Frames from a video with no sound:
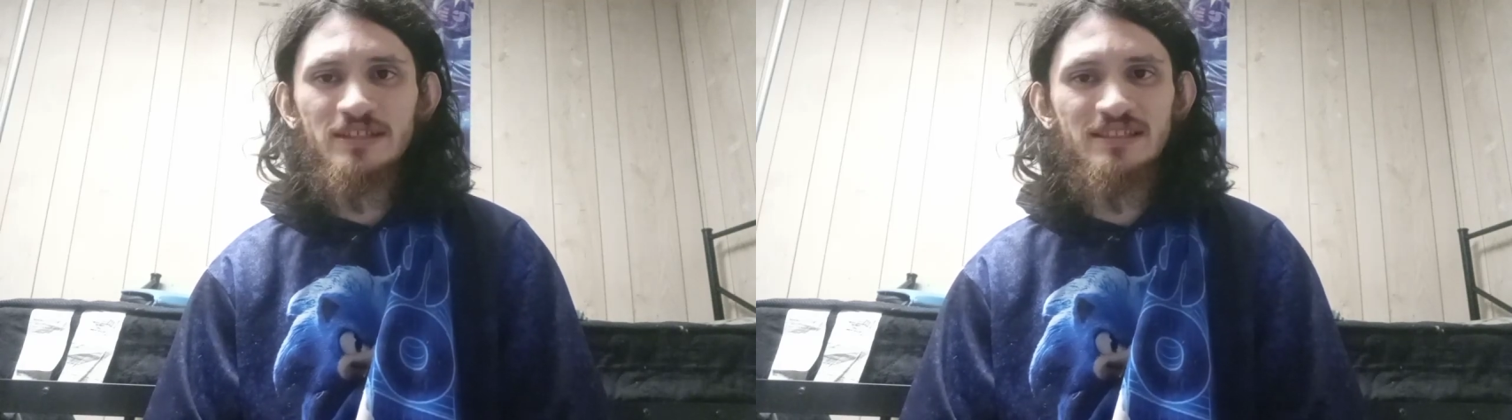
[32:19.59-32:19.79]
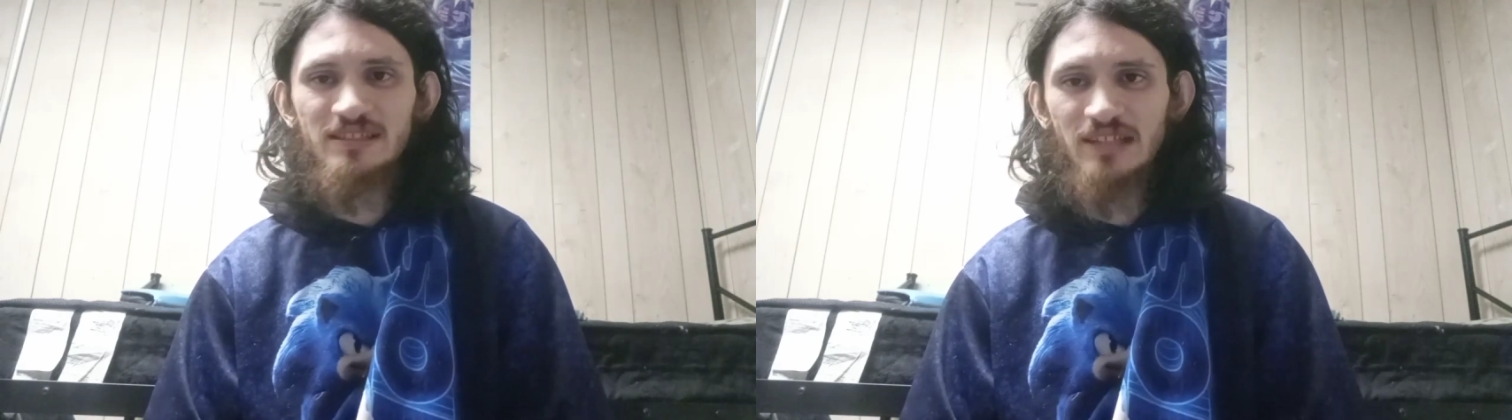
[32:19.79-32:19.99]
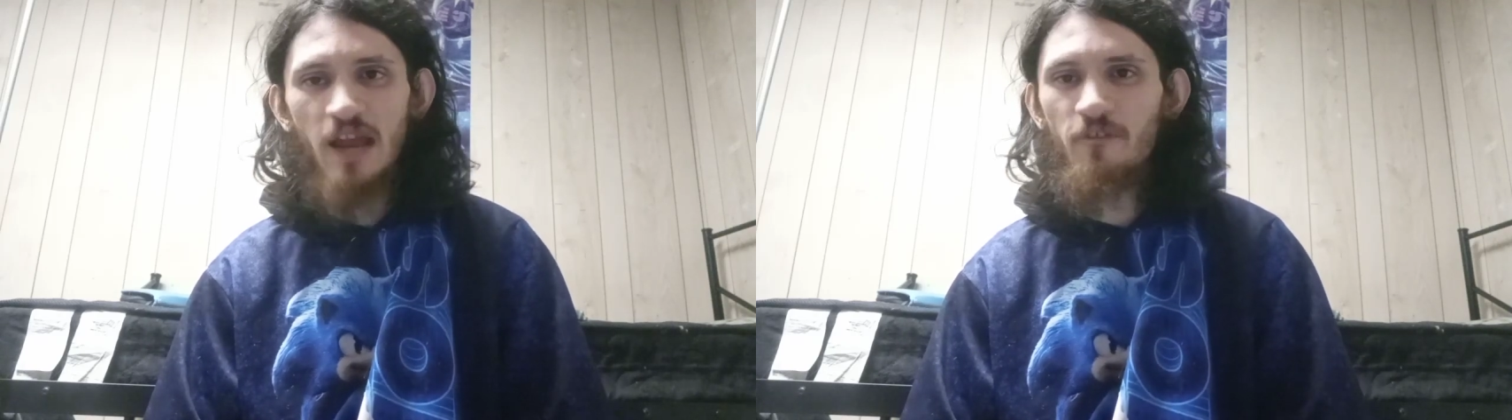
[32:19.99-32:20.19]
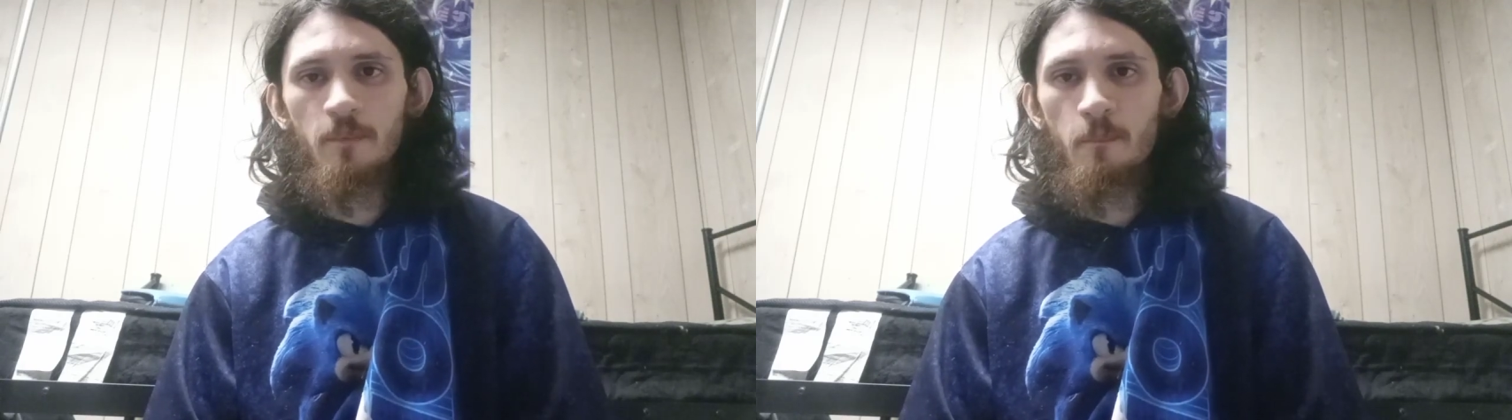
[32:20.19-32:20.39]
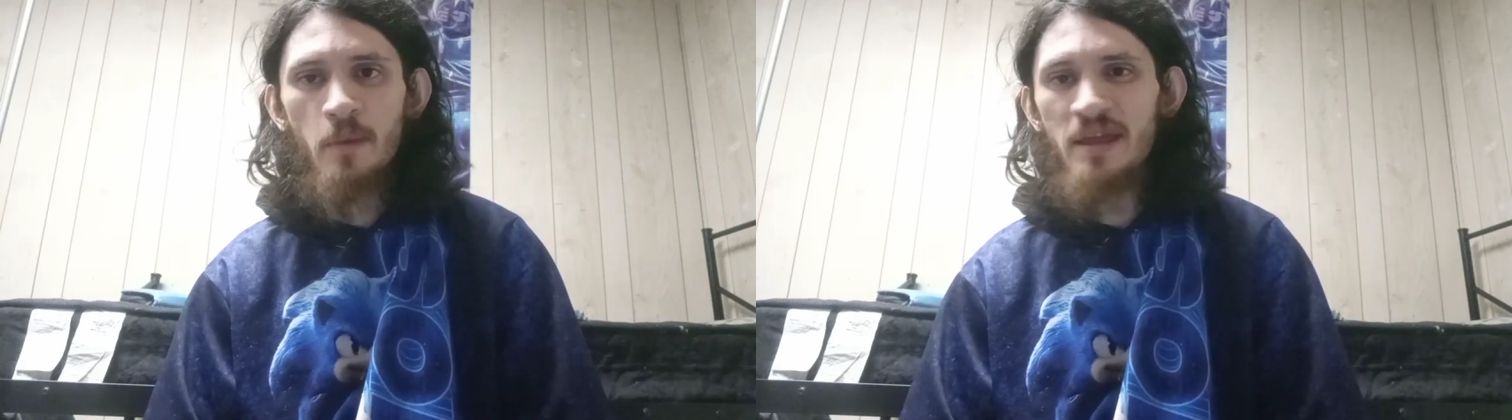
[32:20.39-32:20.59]

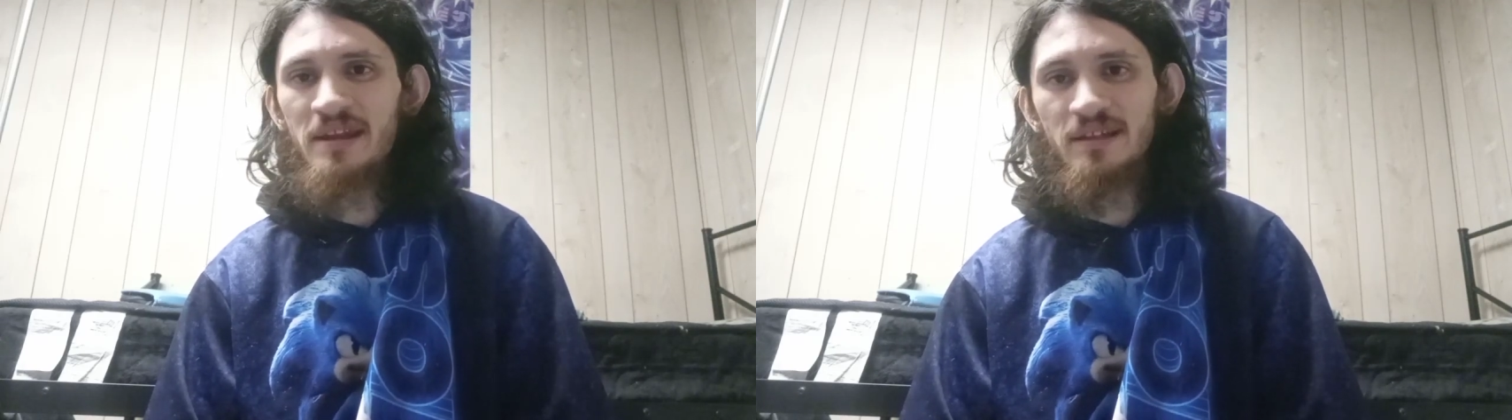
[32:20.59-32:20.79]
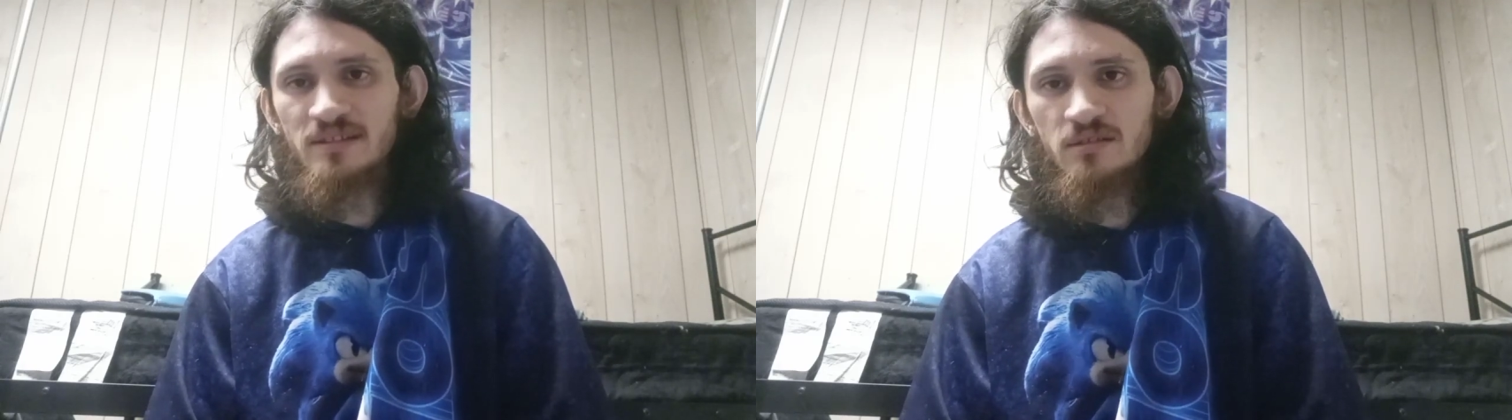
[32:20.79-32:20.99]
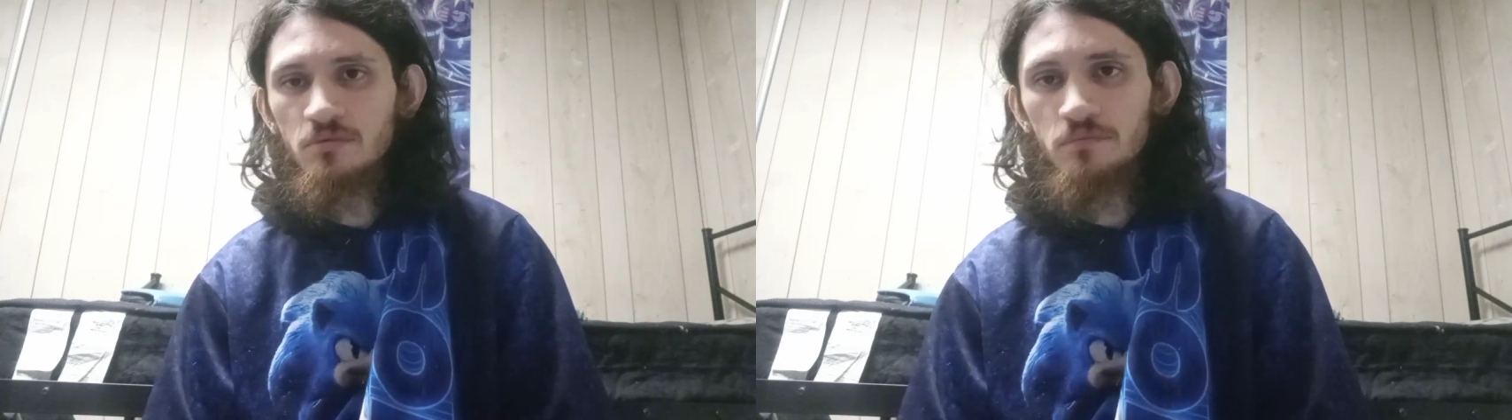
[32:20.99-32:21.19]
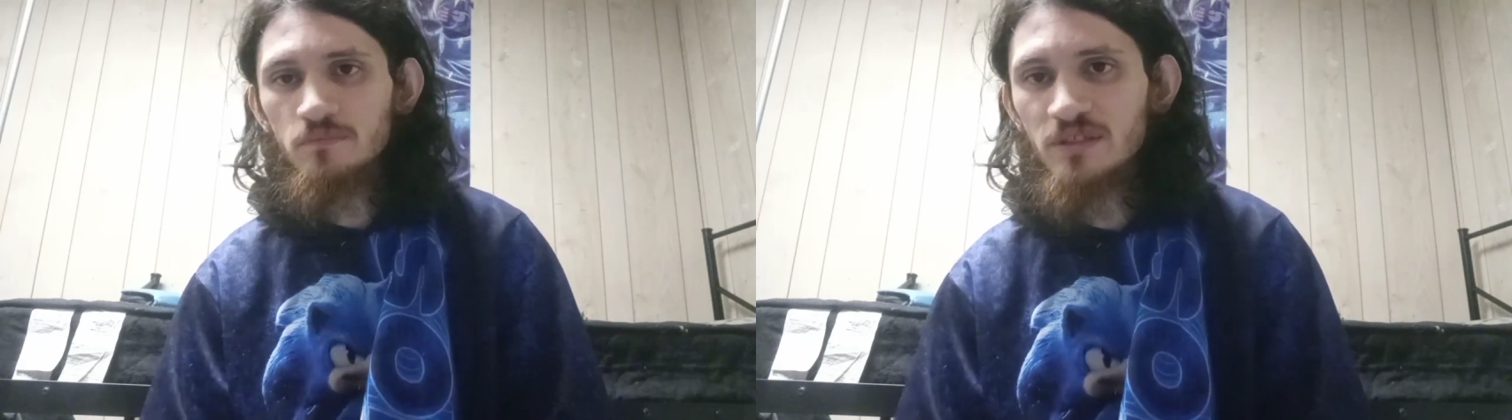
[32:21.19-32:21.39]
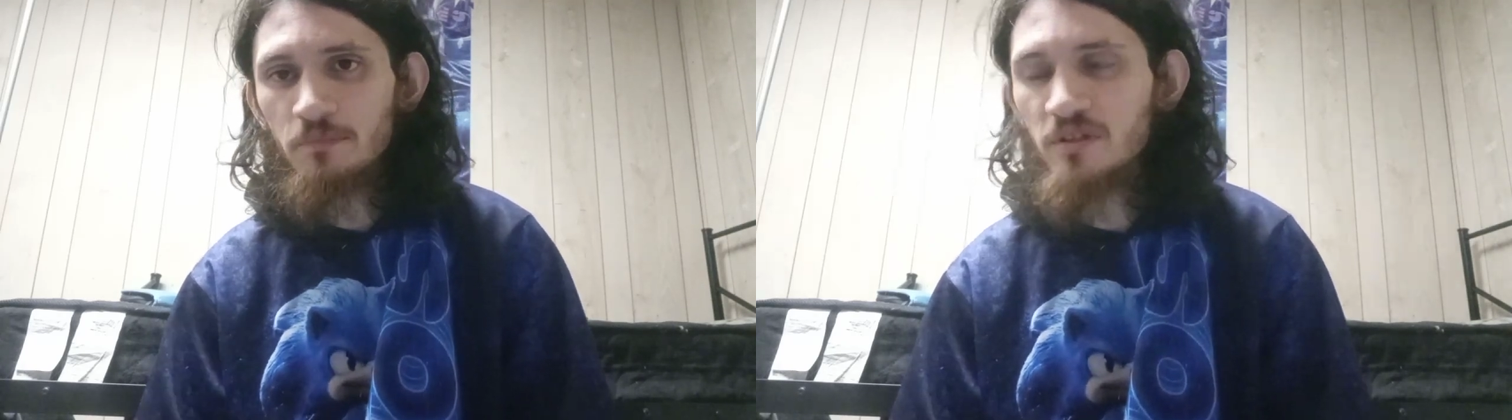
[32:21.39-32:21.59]
7 minutes,
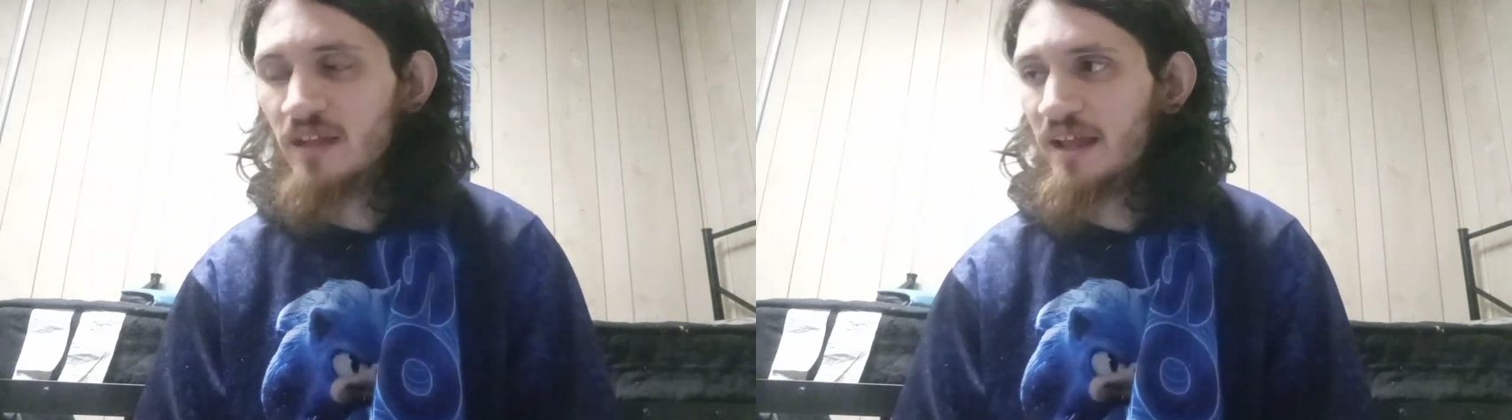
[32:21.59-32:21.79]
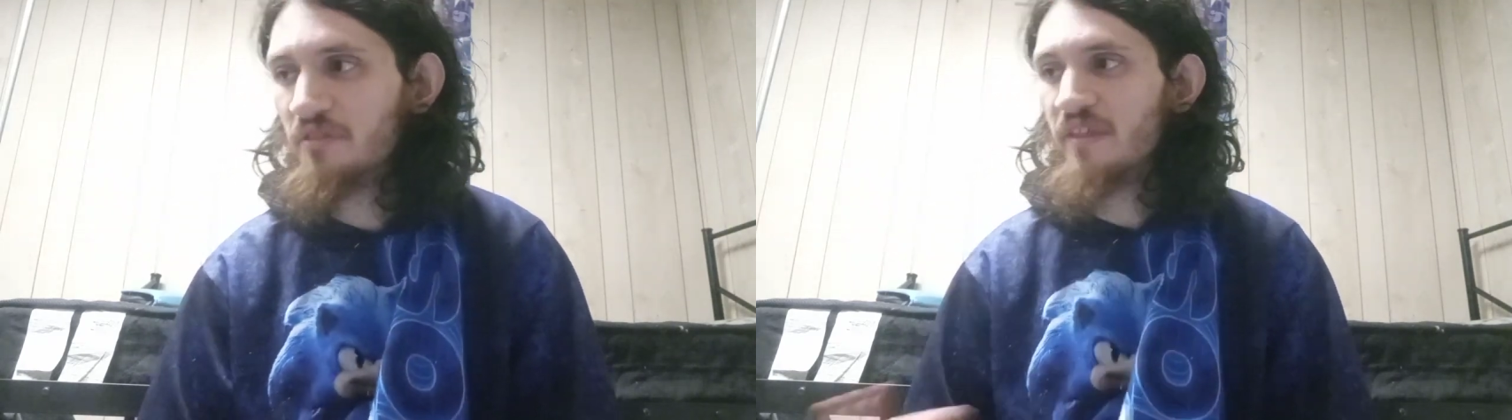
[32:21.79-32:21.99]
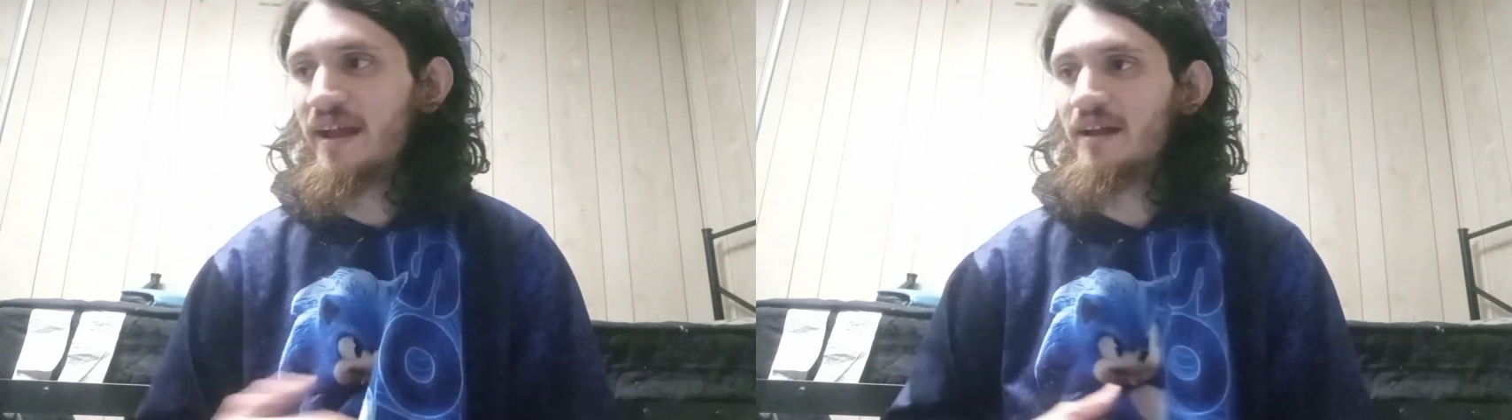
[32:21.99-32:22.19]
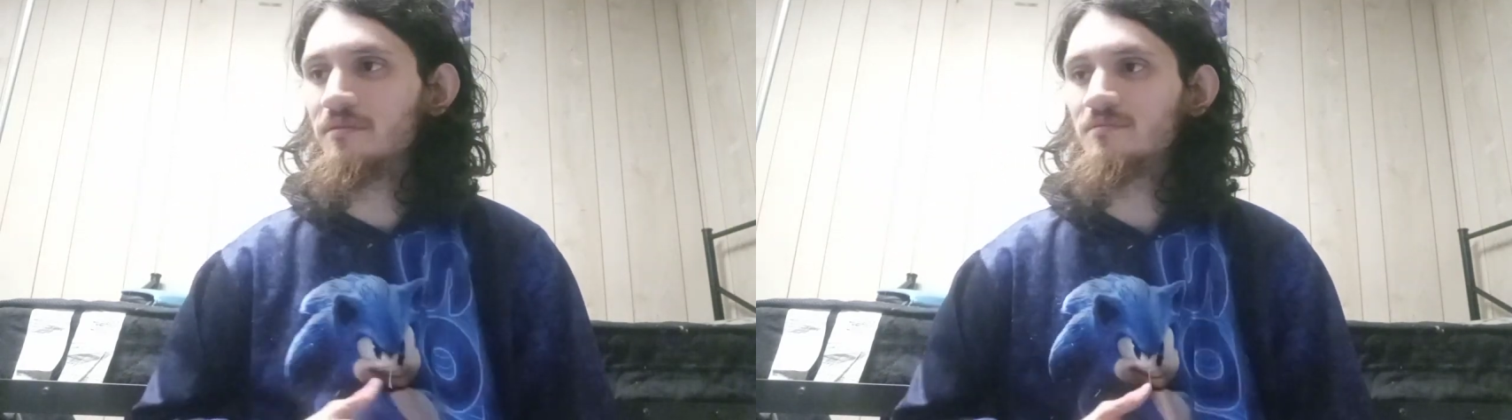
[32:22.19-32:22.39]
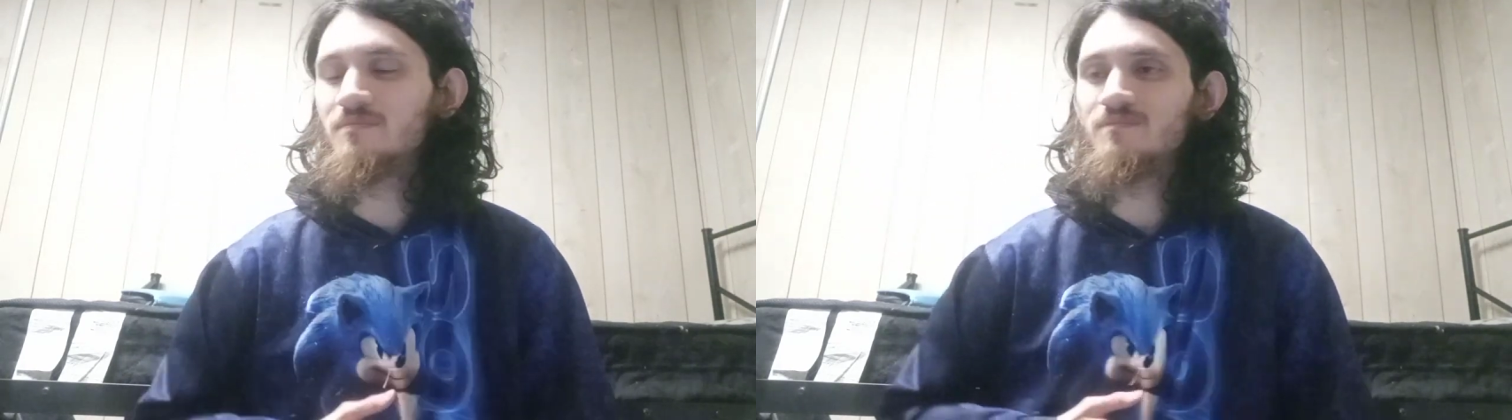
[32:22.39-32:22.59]
something like that.